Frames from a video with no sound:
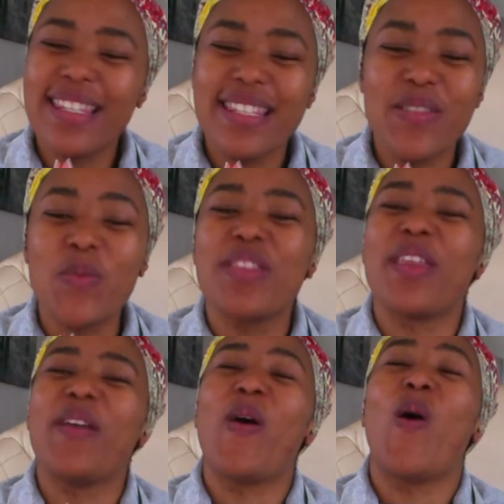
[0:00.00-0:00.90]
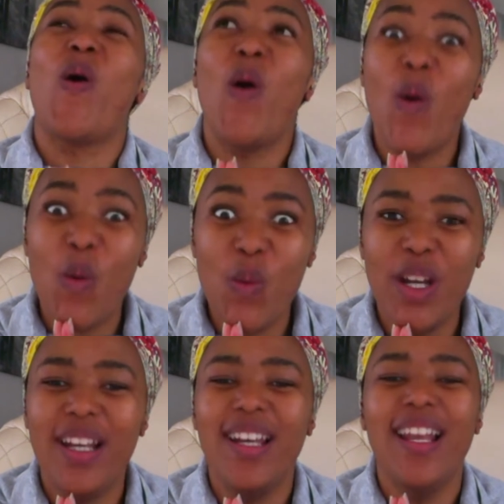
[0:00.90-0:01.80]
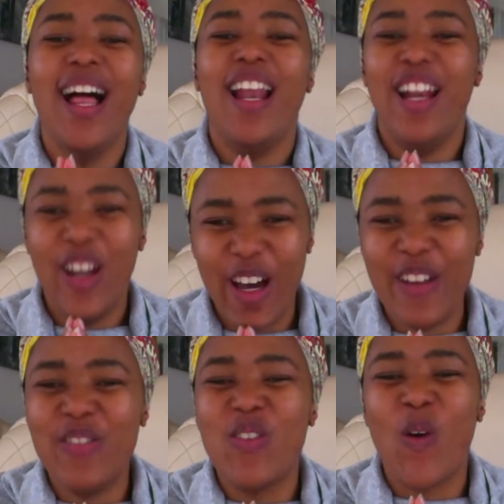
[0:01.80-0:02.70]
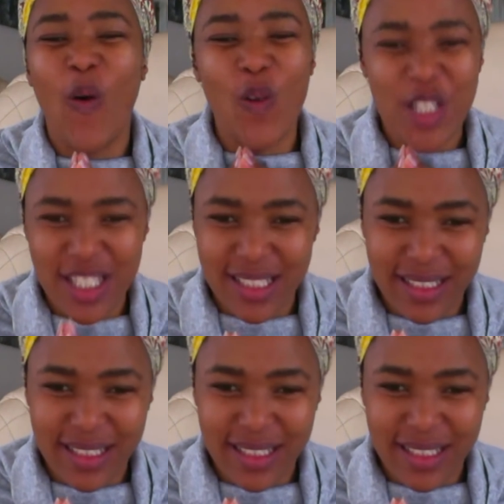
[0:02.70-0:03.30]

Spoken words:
with a whole lot of caution,